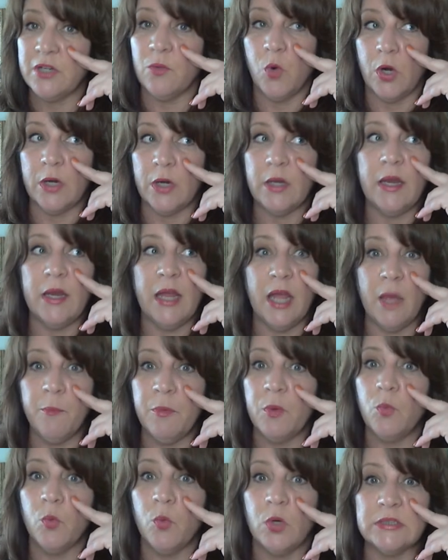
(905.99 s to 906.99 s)
And what had
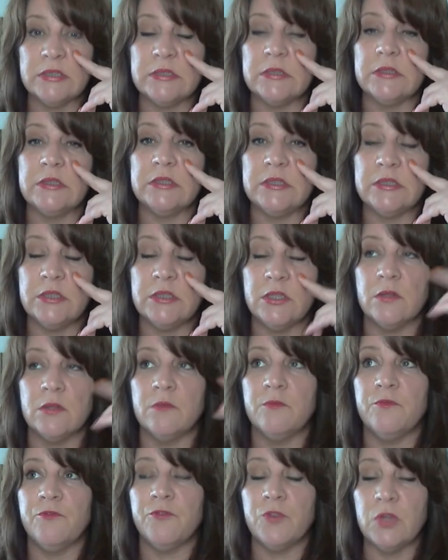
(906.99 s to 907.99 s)
happened was that the
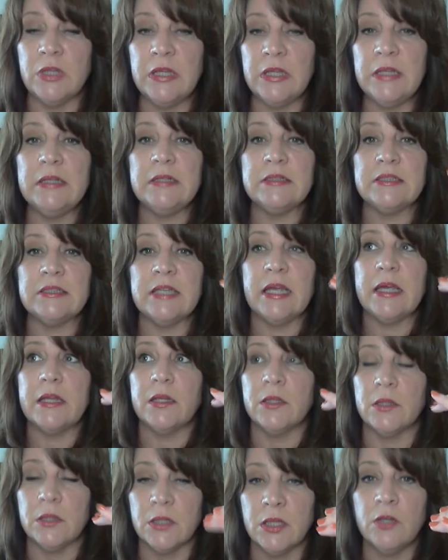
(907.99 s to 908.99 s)
fleas had
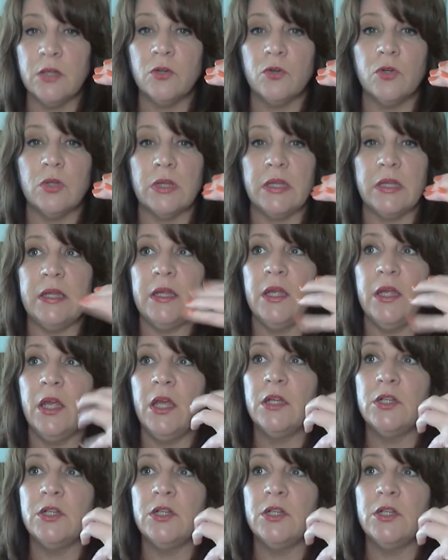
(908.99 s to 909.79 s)
literally